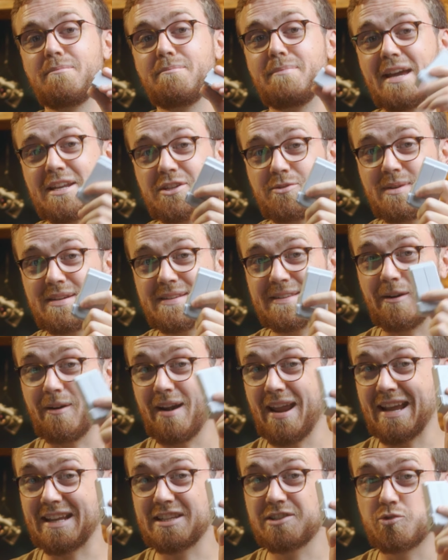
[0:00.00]
Batteries
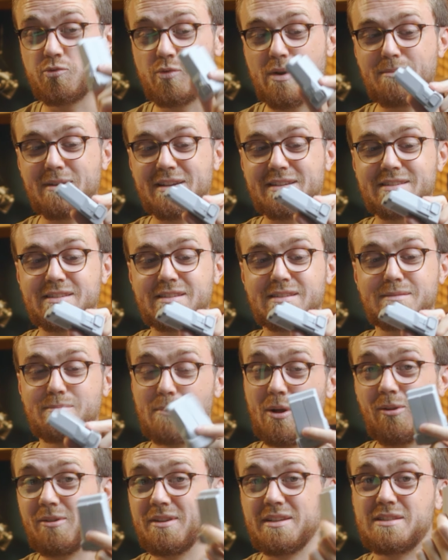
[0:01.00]
are extremely
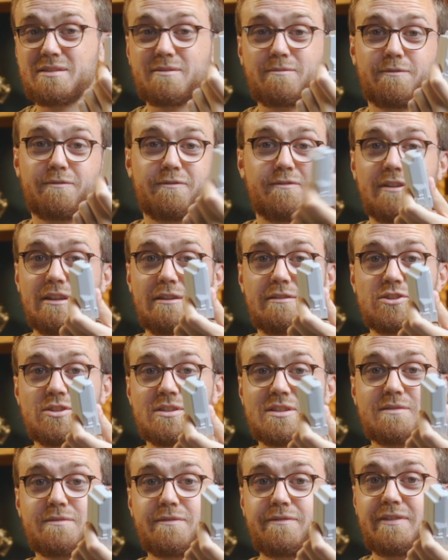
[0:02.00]
small. It
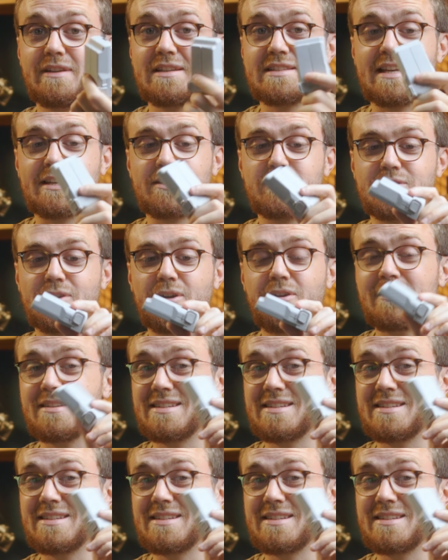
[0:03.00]
just feels like a toy.